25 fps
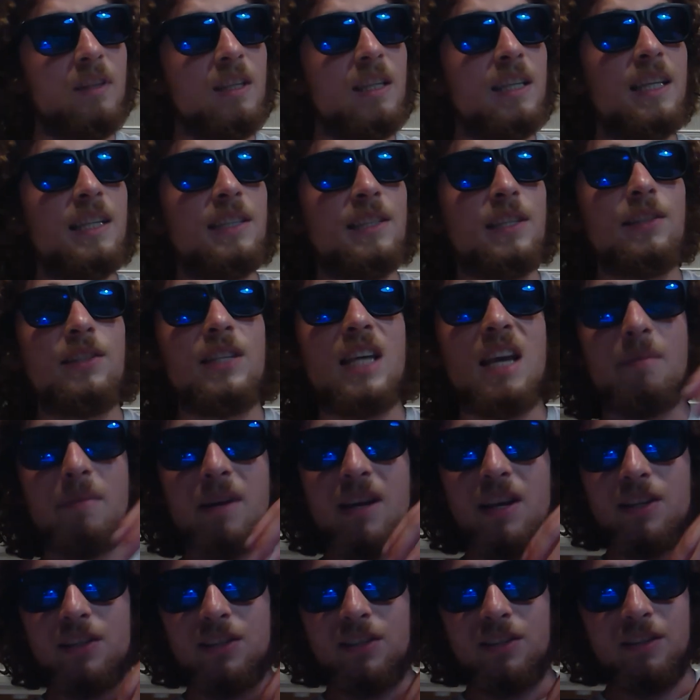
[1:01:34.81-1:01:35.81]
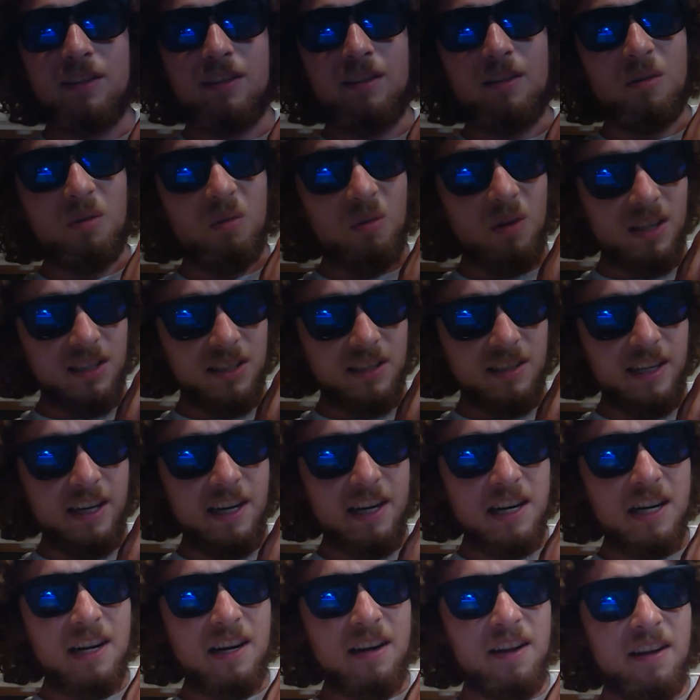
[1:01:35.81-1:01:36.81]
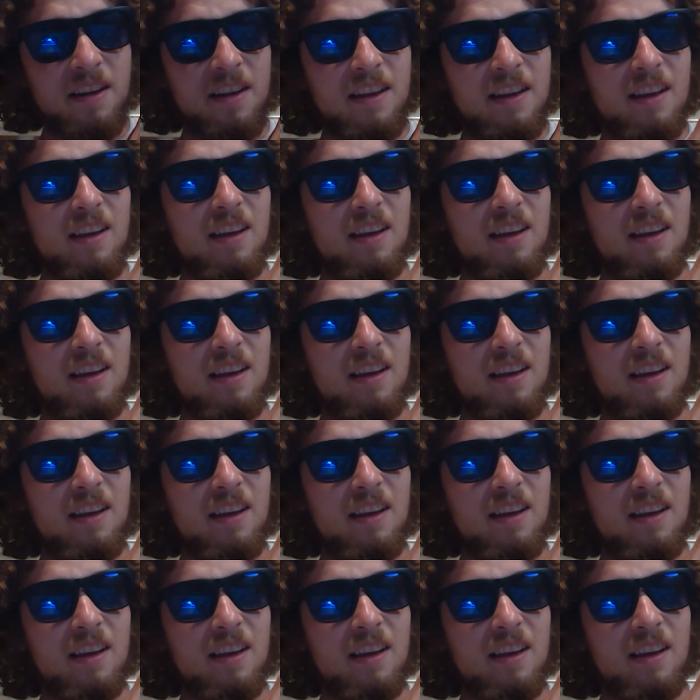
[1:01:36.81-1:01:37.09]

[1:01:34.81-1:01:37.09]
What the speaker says: is the same as what's in here.